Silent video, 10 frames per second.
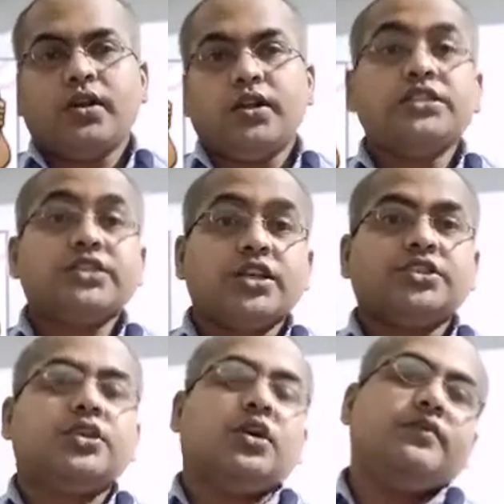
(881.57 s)

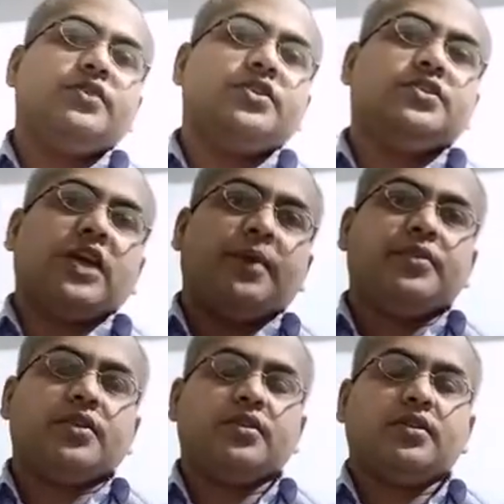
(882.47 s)
this
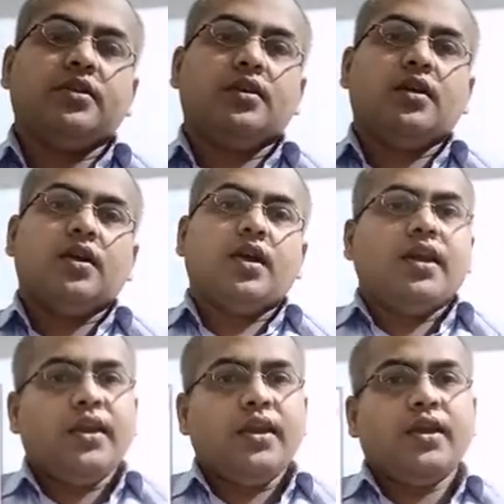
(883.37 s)
chapter.
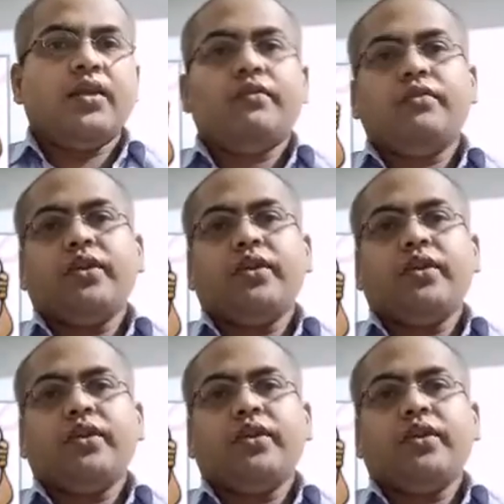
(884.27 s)
Here